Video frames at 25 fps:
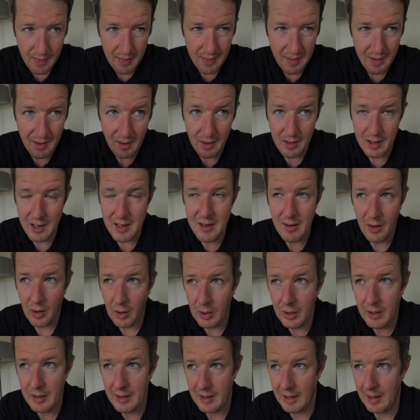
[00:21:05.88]
that I need a
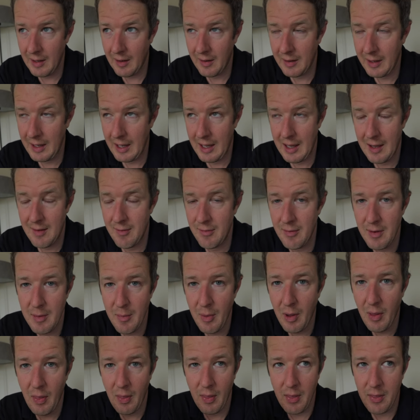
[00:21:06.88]
holiday like every
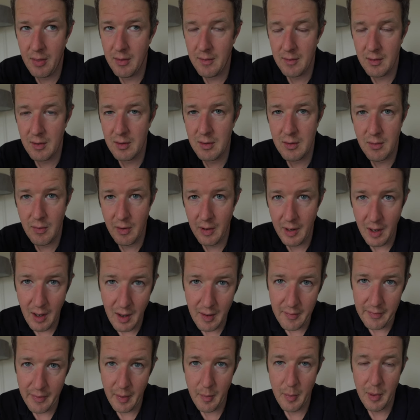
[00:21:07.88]
month just to
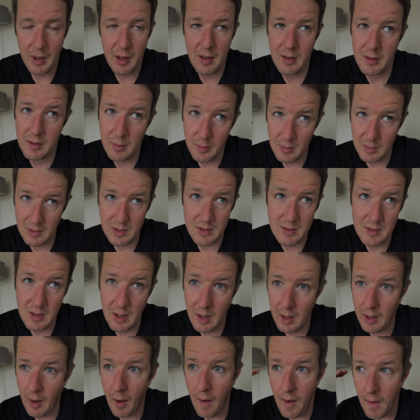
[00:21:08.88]
recover, because I'm just
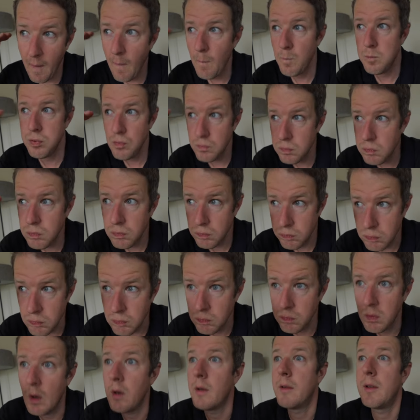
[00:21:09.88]
like,
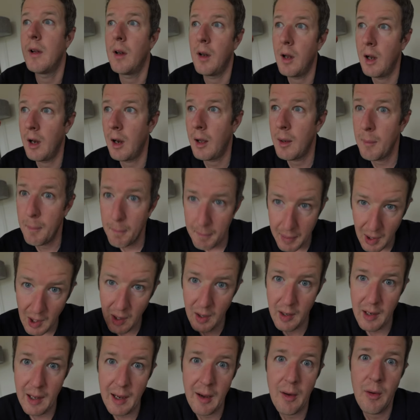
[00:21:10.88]
until I like
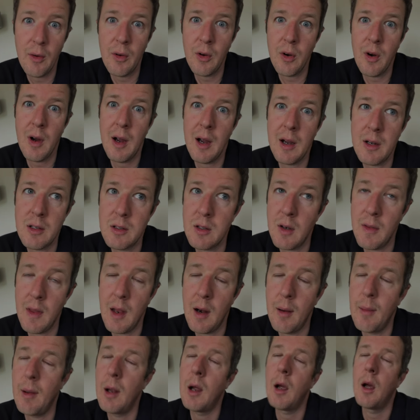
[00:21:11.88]
burn out and crash, and then
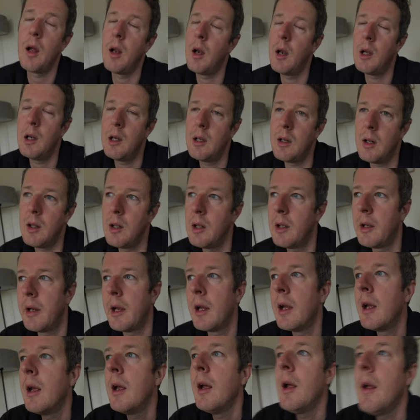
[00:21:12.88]
like, I need a
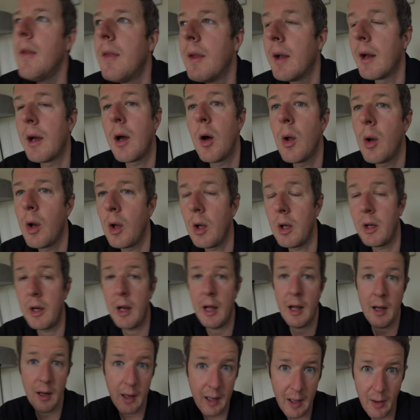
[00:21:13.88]
holiday. Then I go on
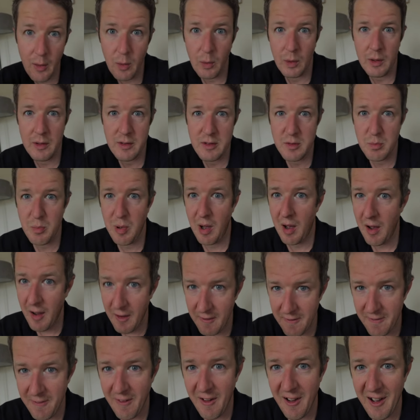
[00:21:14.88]
holiday, get all
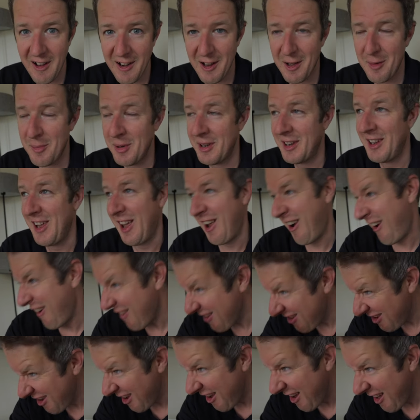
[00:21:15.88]
inspired, fired up again.
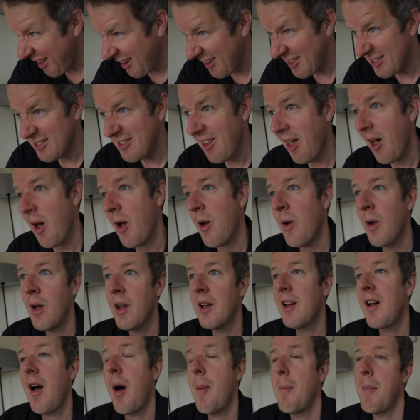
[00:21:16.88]
Yeah, let's go.
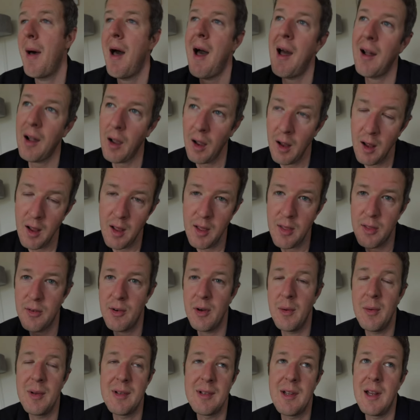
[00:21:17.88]
Come back
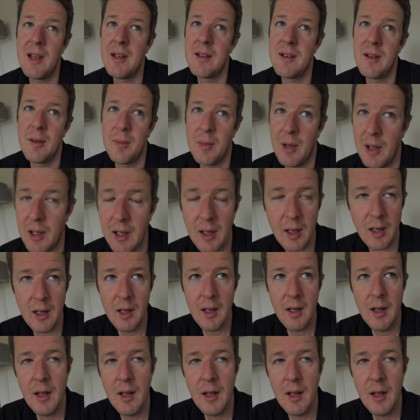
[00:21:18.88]
3 weeks later, I'm like,